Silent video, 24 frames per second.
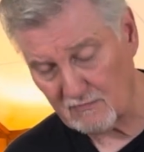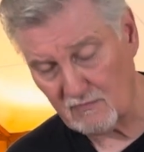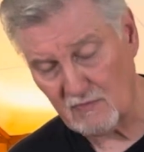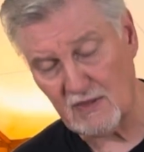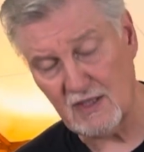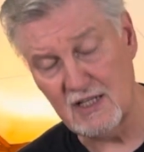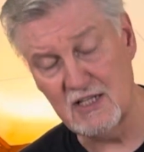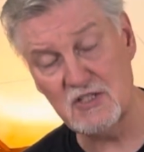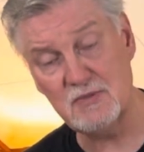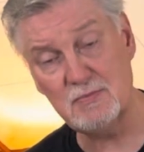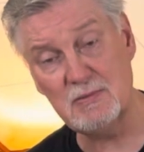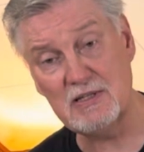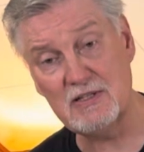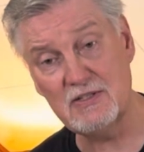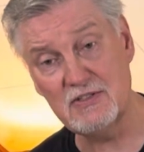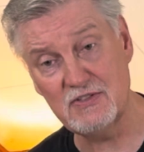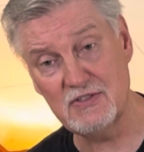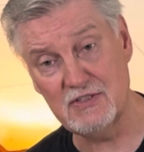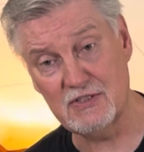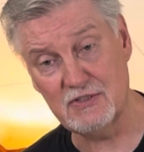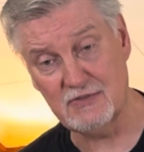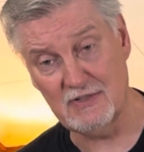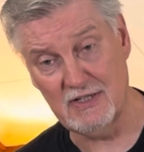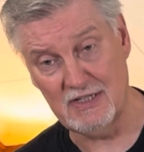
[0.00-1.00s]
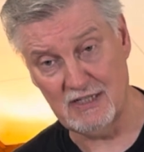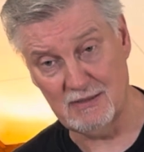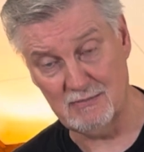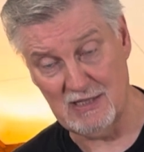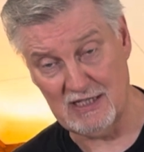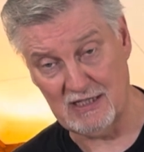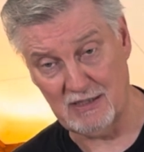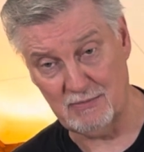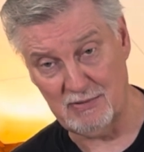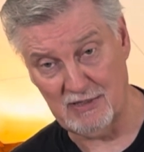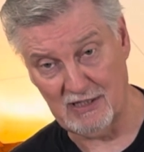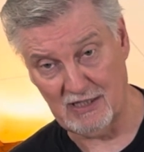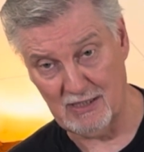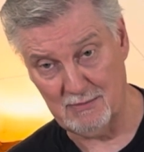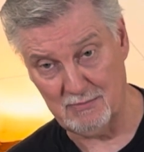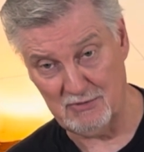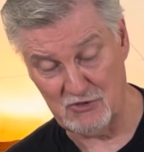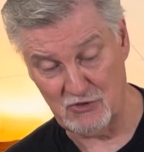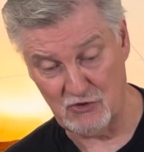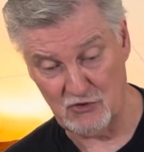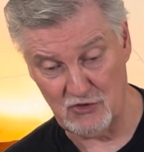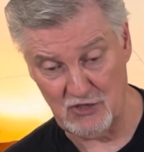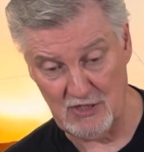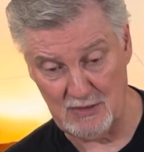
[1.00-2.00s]
is because they're trying to make a pickup
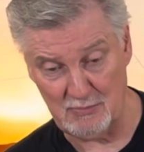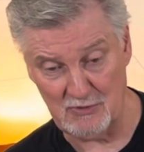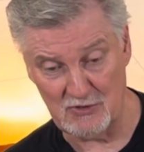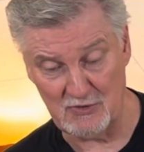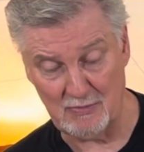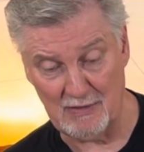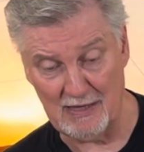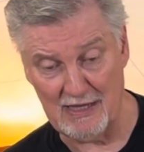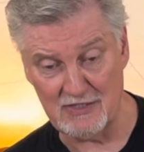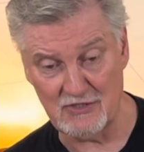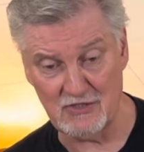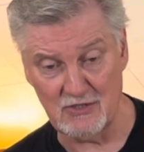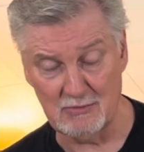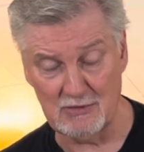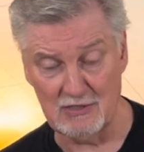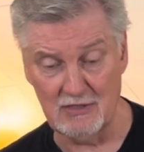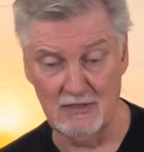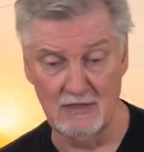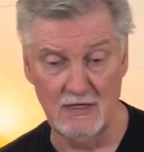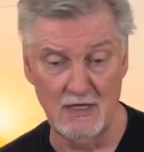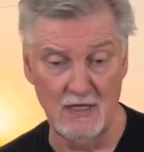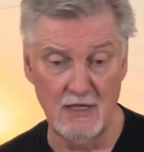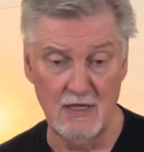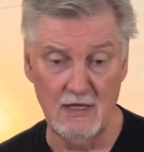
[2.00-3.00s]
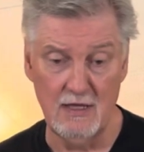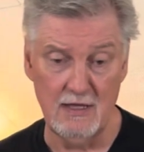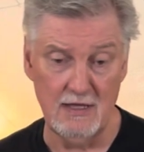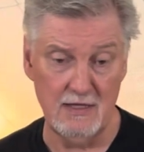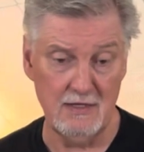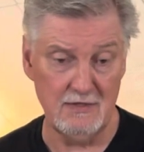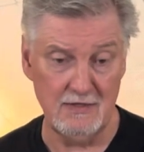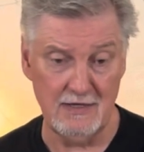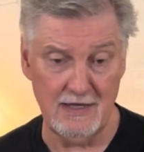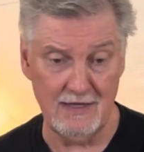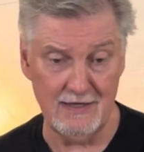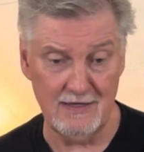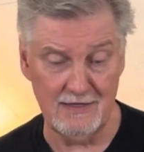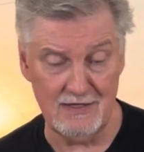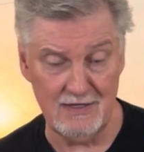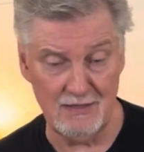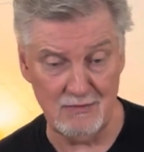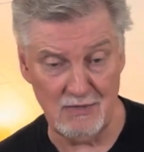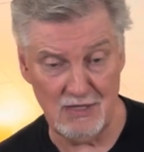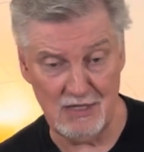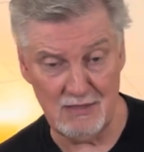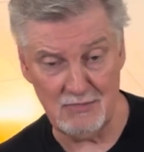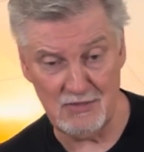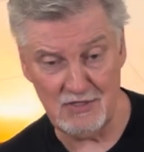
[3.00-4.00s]
as cheap as possible. And yeah, it
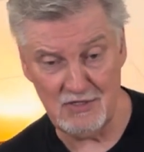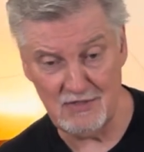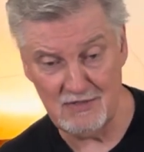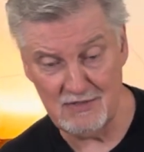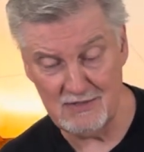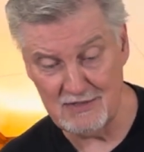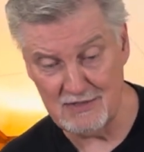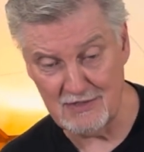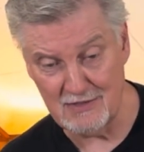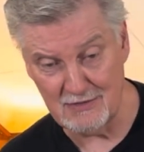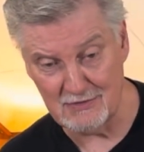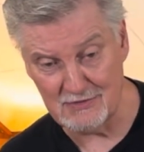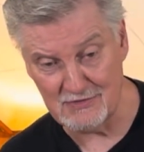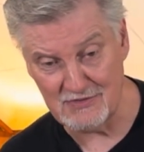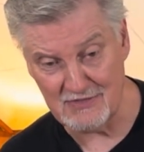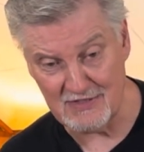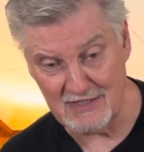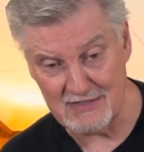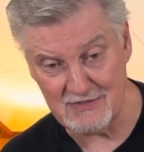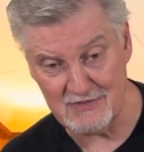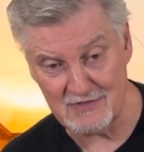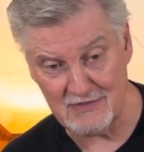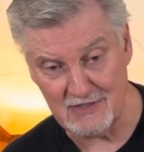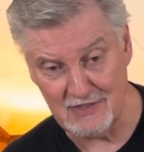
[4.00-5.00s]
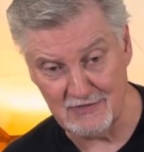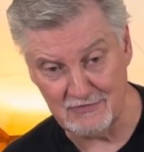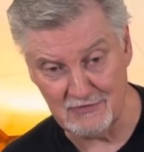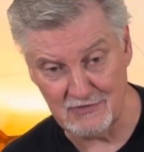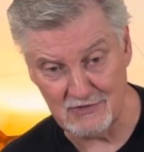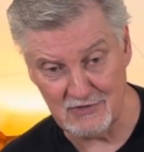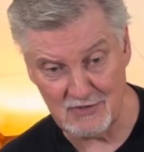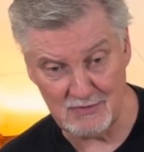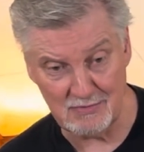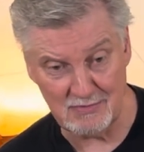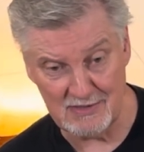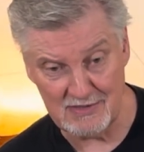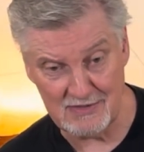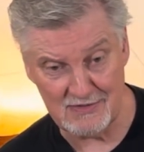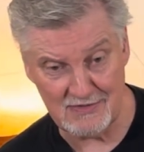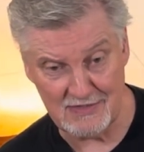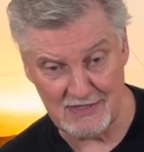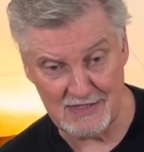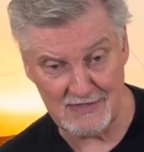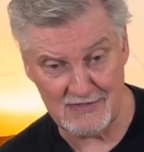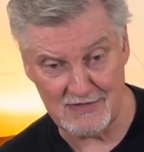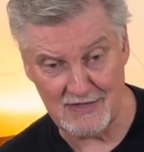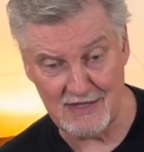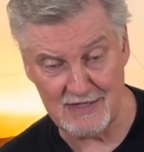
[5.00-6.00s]
may be, you know, cents difference, but
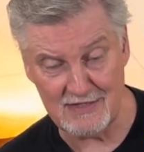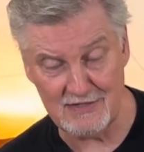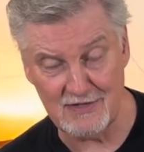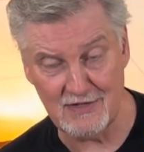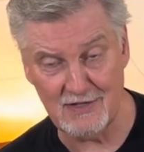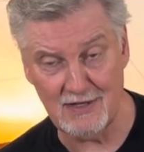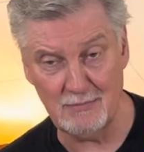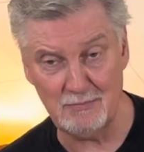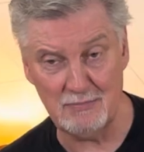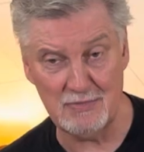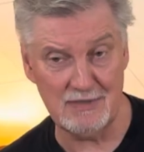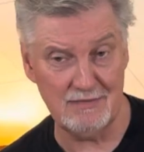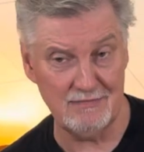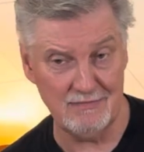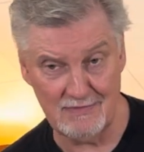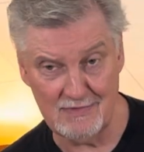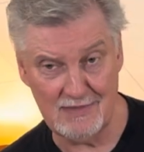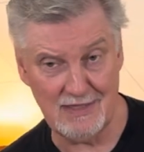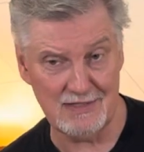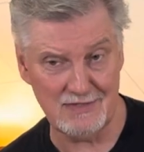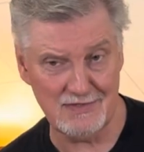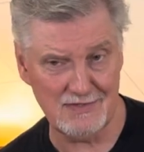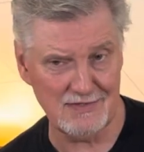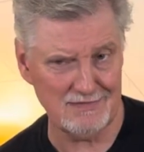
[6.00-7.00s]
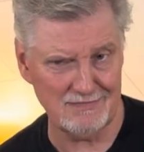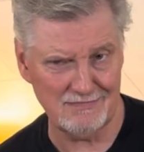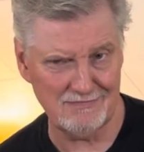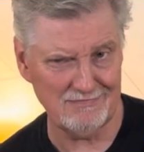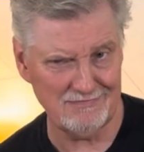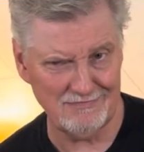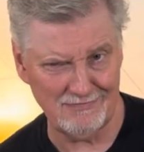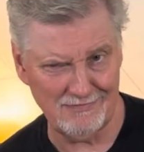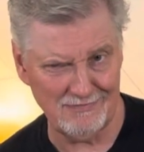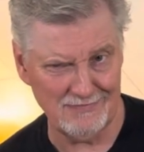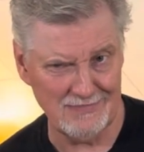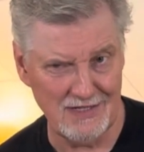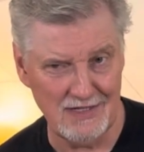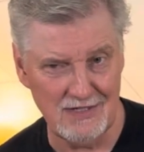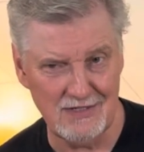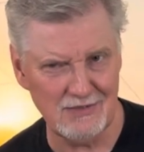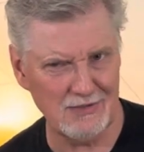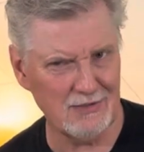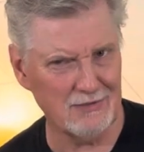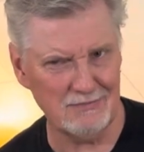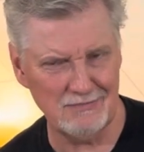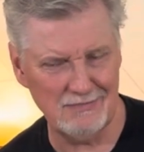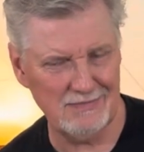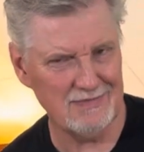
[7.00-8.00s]
cents adds up, and that's
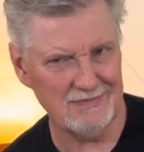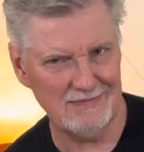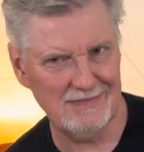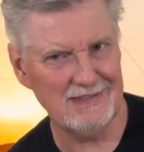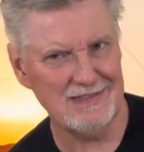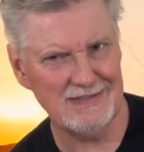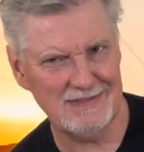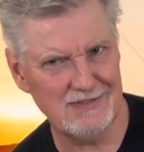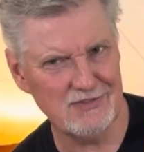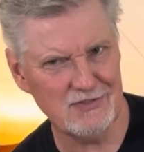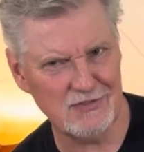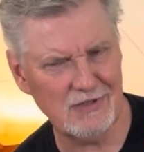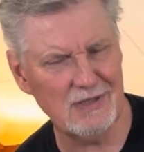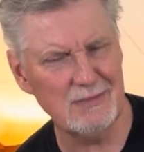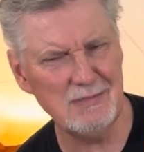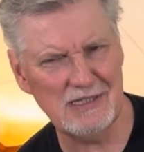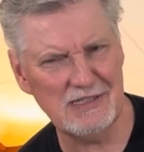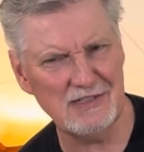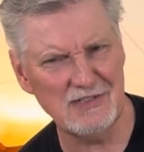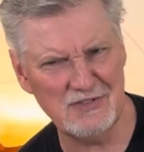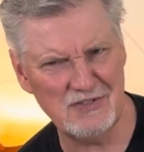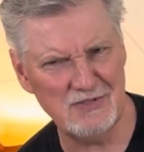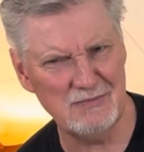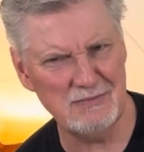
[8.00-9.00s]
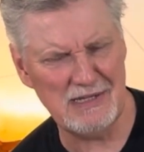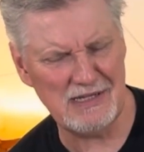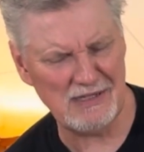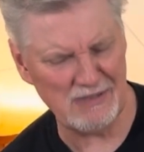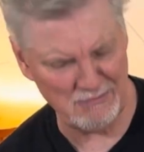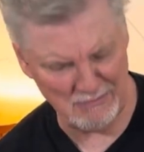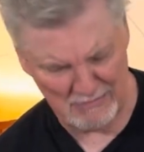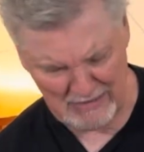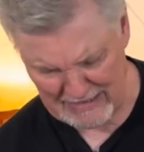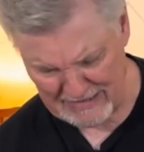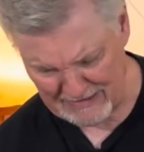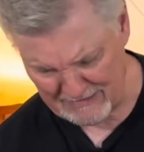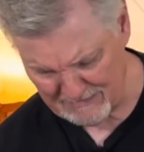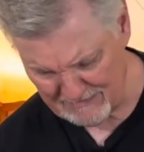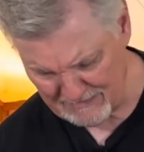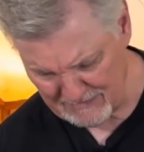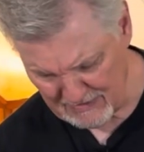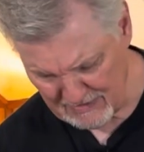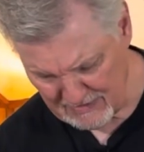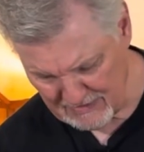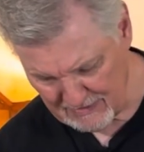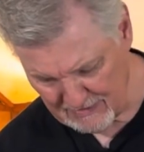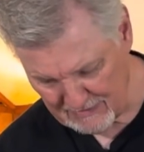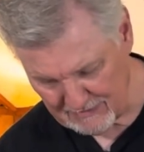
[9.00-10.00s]
so ceramic doesn't make them bad.
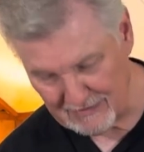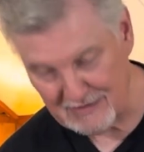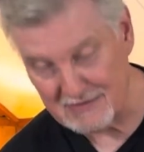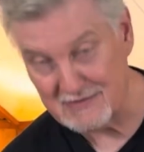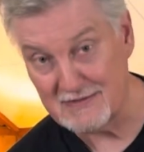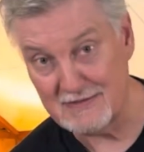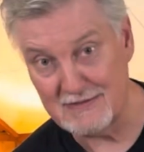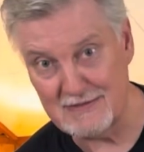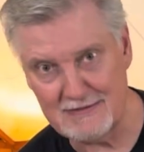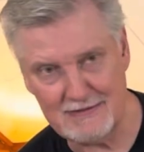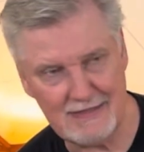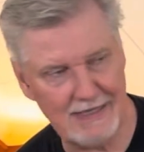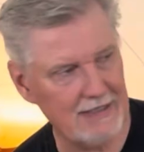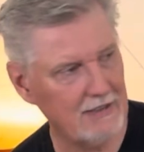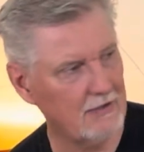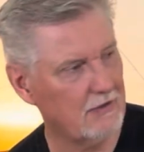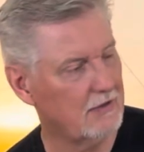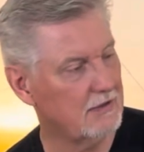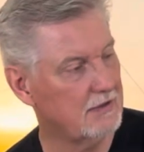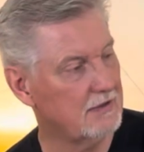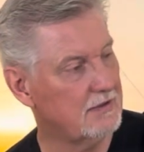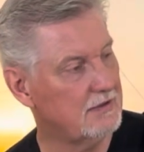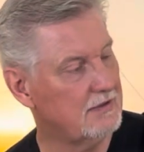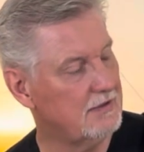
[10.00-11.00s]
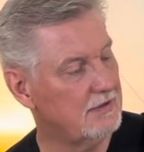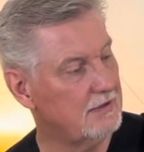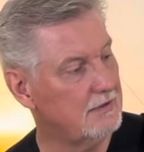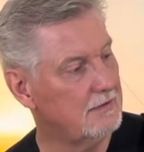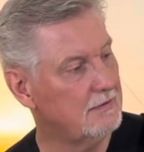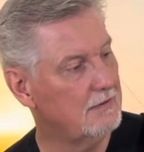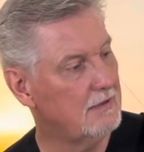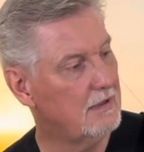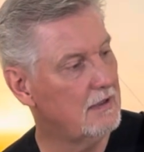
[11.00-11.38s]
Let's get that clear too.